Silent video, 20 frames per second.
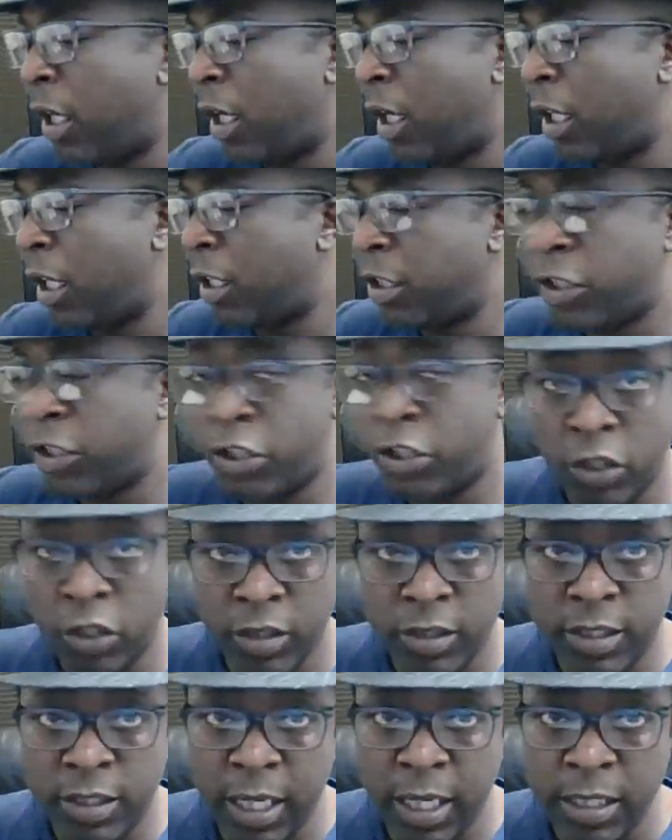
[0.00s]

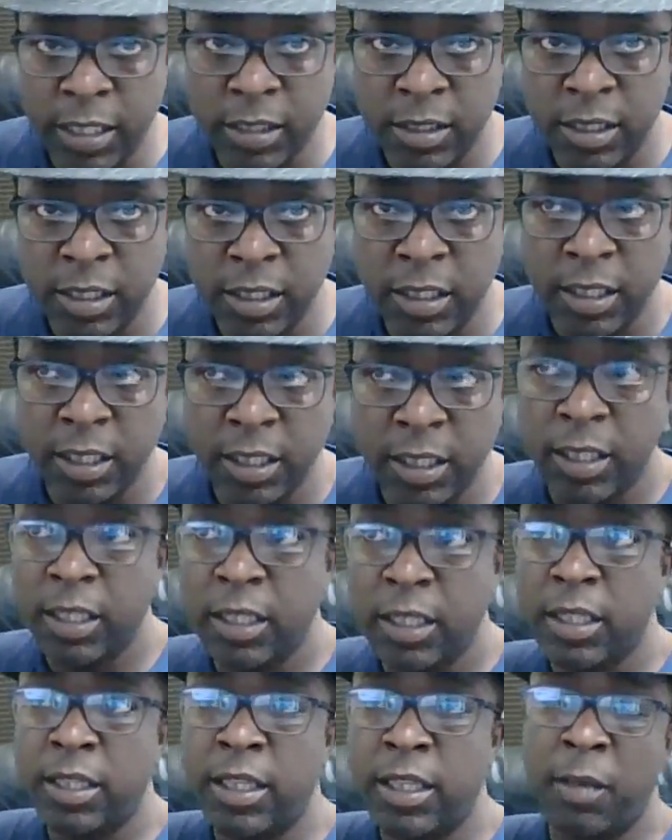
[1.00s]
insurance agency,
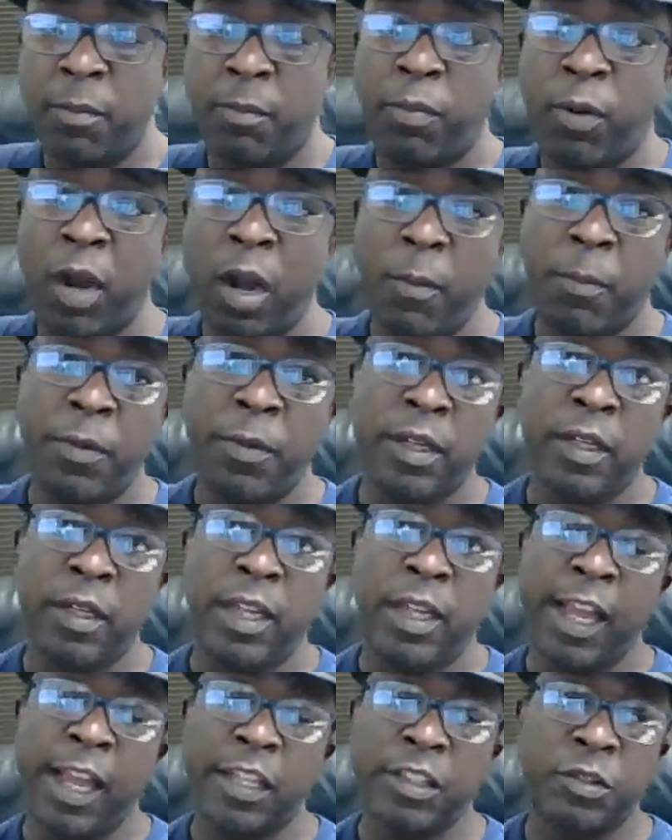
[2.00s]
that property and
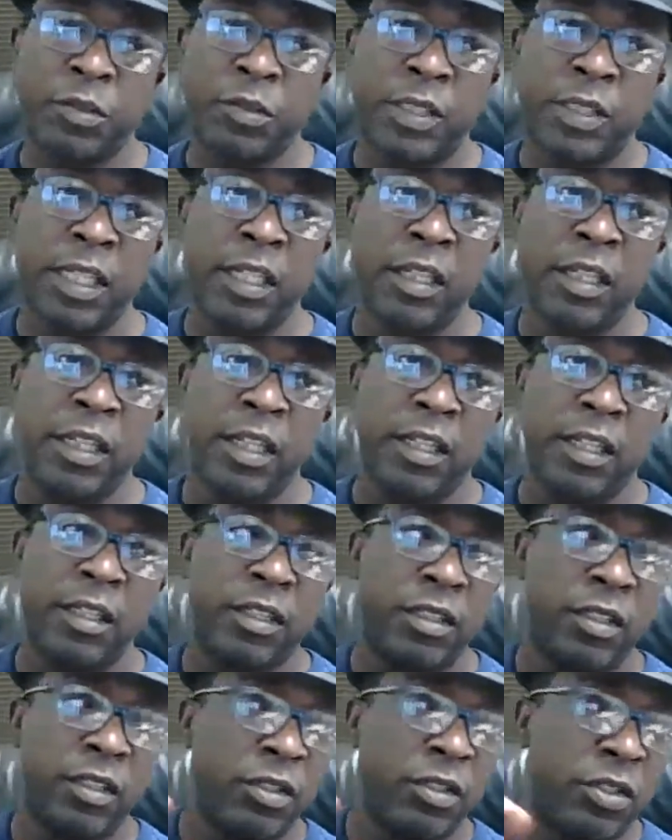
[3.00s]
casualty,
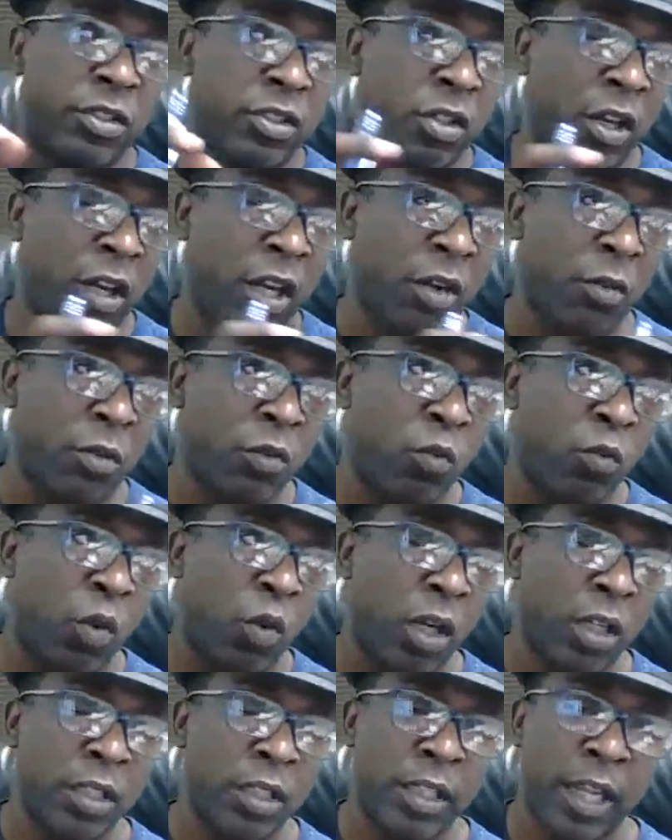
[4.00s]
you start out with
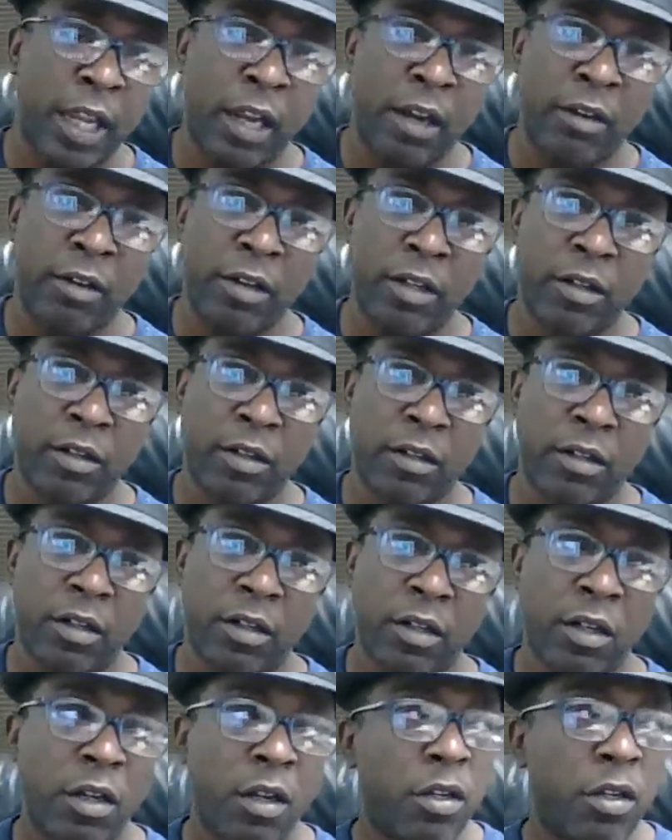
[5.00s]
one carrier.
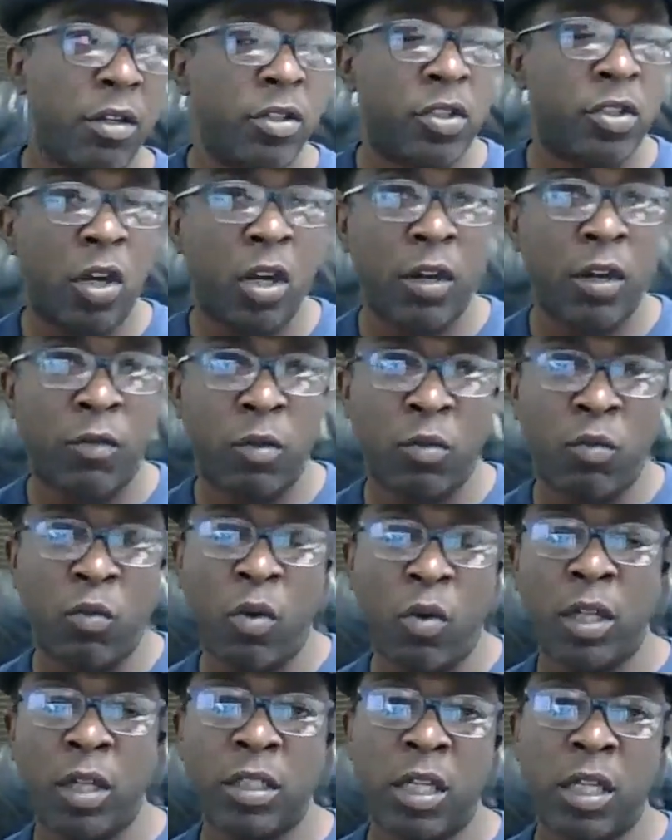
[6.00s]
You start off with
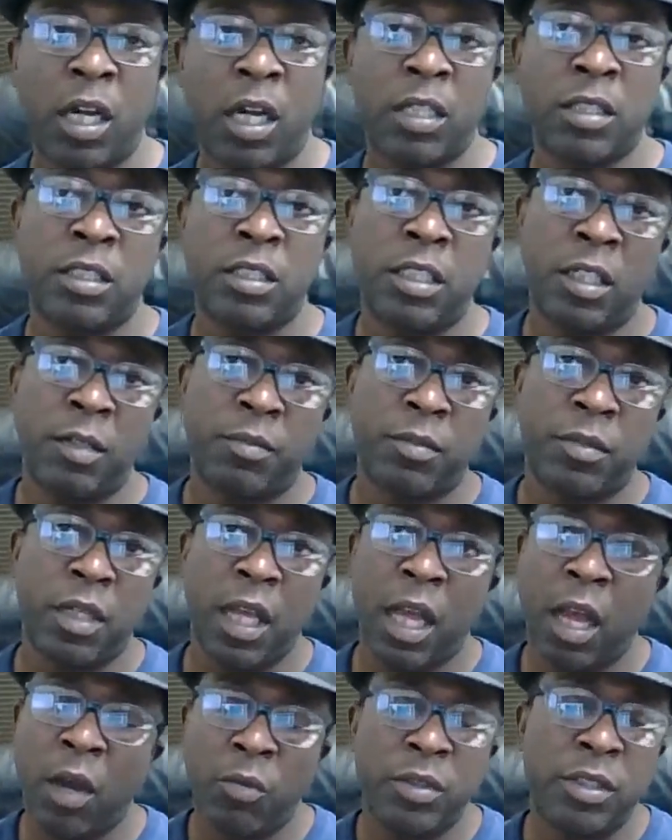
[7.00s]
one concept.
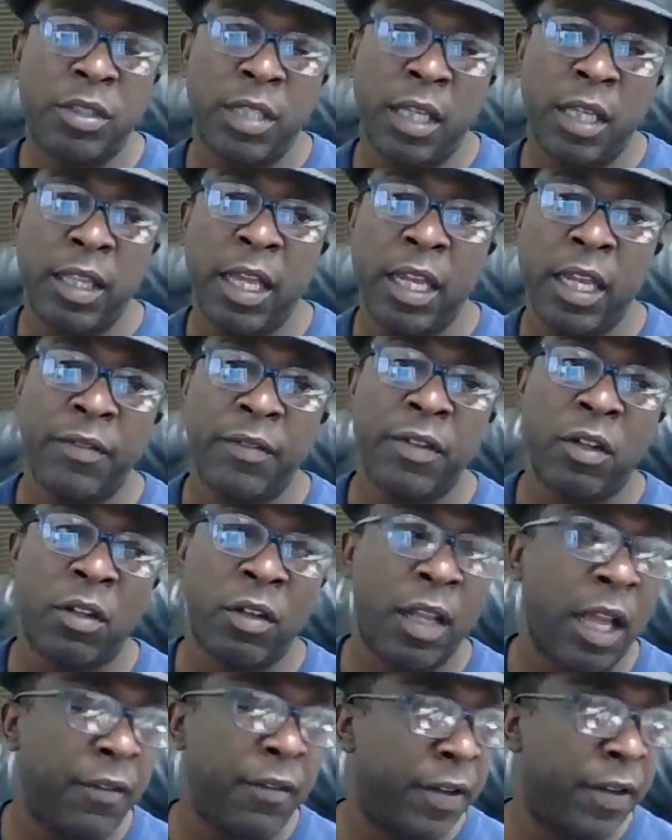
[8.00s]
I would say that even on
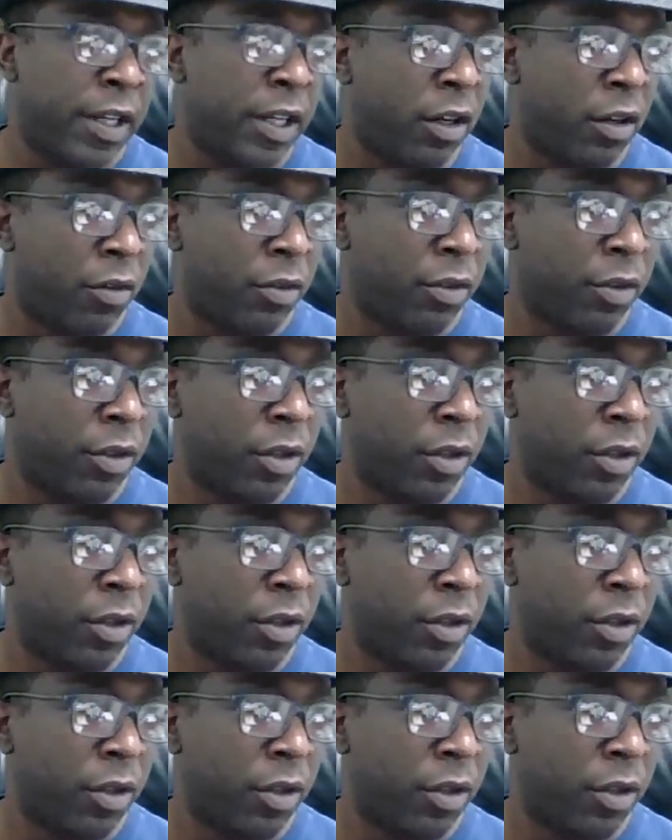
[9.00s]
life and health.